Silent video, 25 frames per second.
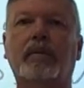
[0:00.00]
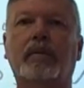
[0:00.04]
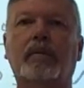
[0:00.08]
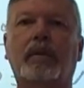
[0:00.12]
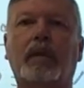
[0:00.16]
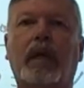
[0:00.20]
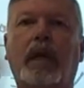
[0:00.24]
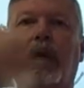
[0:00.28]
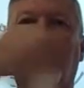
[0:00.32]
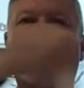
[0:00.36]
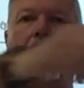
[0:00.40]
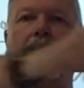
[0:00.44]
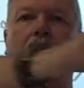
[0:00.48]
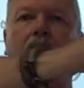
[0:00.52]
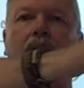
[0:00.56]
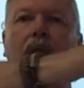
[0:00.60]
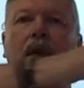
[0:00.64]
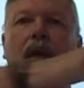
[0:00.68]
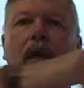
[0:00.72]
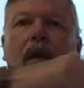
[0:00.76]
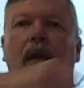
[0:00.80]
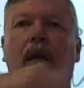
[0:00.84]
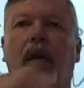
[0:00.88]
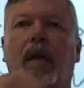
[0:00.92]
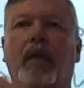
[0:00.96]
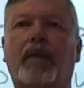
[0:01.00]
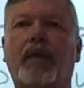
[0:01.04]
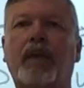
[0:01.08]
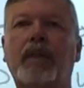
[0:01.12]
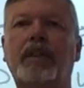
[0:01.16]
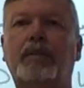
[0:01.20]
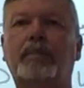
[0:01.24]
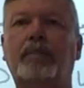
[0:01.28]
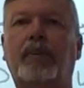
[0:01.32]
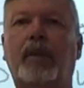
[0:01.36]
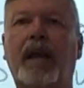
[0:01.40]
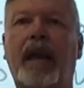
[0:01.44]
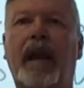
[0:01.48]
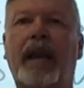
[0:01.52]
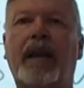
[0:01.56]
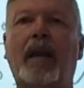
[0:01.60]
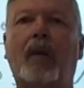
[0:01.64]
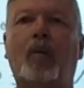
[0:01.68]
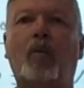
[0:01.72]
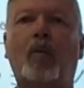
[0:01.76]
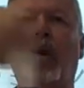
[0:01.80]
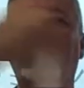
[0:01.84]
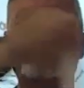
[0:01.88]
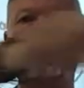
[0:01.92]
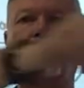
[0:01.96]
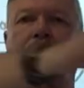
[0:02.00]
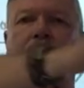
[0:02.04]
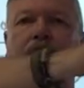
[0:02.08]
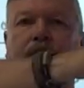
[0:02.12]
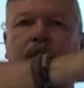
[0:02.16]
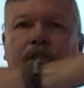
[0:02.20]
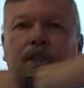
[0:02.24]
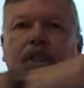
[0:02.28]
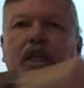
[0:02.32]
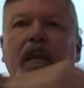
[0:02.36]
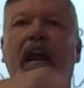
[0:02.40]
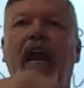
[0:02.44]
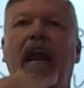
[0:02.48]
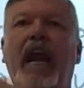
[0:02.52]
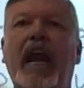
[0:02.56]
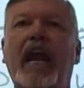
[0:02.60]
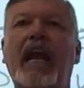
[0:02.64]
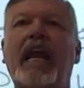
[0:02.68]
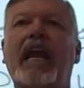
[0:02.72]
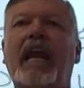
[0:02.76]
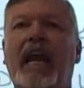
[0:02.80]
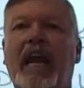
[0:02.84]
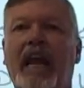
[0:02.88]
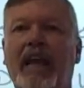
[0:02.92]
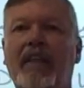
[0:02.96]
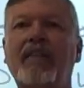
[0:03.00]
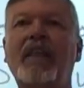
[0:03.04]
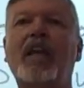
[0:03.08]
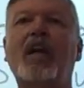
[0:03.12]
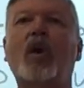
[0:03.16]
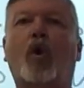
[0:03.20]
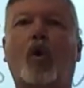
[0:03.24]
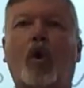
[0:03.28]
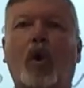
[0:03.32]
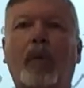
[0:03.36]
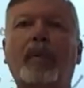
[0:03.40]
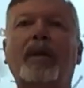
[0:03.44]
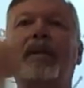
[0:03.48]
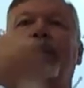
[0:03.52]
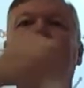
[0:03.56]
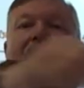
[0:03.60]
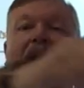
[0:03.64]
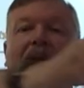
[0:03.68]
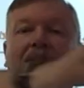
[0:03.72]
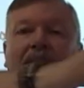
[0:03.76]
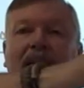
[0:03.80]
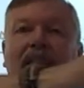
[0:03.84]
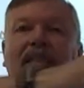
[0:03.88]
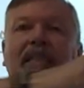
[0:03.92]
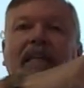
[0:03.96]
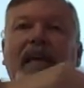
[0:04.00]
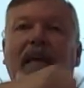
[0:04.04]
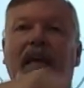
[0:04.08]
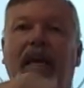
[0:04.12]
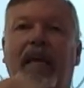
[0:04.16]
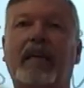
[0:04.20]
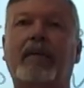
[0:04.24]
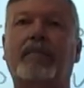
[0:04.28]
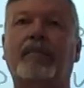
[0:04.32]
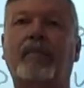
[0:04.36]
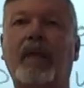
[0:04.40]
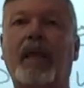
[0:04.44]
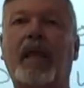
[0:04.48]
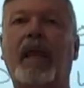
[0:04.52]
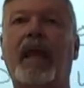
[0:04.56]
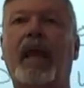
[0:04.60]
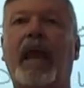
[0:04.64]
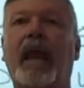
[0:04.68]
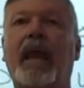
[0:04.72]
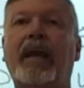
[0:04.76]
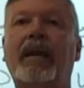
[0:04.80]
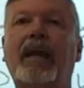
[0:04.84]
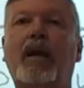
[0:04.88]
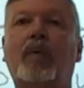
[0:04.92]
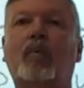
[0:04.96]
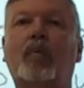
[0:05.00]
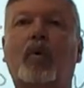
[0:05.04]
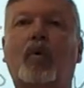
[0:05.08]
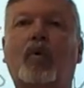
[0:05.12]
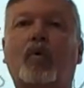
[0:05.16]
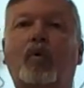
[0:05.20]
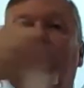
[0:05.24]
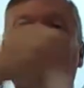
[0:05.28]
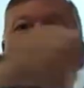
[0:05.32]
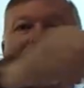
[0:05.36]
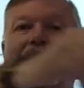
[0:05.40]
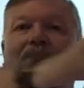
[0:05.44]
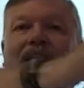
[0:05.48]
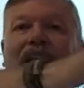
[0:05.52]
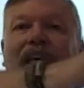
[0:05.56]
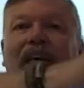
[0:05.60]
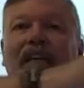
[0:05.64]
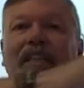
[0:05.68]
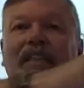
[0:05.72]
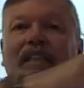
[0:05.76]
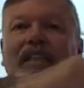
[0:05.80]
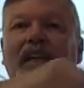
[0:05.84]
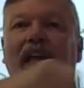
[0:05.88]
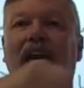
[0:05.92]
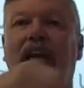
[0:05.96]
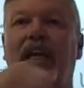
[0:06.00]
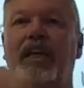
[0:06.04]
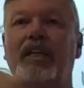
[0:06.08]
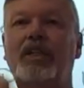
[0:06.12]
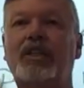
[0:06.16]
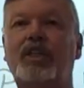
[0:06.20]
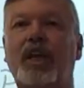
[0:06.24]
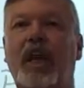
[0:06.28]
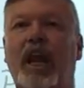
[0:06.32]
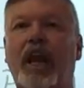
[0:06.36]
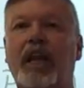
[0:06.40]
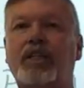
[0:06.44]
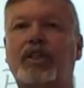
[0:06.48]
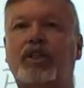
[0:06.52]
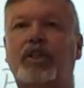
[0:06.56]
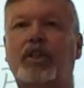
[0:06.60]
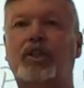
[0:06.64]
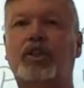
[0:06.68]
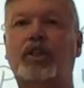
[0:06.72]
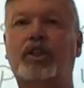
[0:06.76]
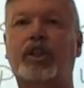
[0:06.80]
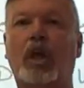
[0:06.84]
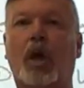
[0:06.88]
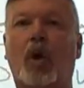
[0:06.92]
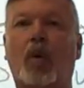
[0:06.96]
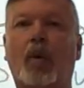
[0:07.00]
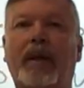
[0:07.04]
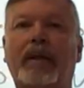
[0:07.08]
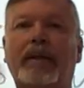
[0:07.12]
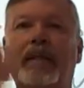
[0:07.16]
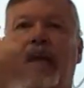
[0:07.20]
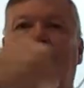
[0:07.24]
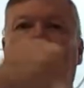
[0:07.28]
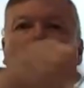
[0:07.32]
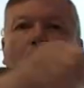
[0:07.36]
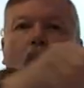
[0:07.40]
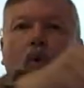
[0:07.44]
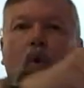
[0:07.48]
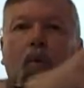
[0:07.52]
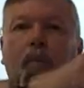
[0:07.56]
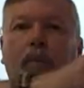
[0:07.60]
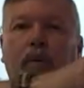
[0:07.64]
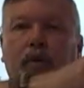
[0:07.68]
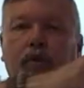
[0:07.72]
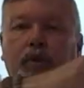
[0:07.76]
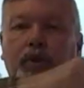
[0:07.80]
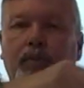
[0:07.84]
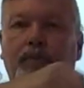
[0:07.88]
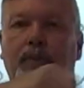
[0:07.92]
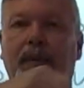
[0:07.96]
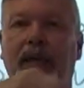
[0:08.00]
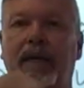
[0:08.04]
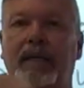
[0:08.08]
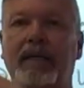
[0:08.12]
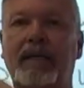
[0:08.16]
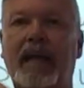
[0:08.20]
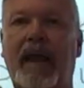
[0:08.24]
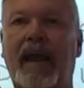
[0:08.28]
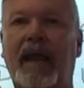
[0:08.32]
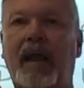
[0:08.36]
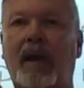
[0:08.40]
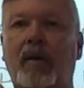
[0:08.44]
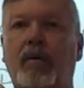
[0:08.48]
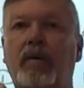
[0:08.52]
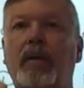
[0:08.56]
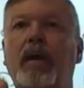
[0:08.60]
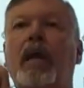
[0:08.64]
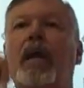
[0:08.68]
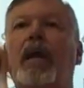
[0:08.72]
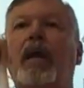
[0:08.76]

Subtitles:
okay? This planet wants to stay in the orbit that it's in, and it will resist any change to slowing that orbital speed down.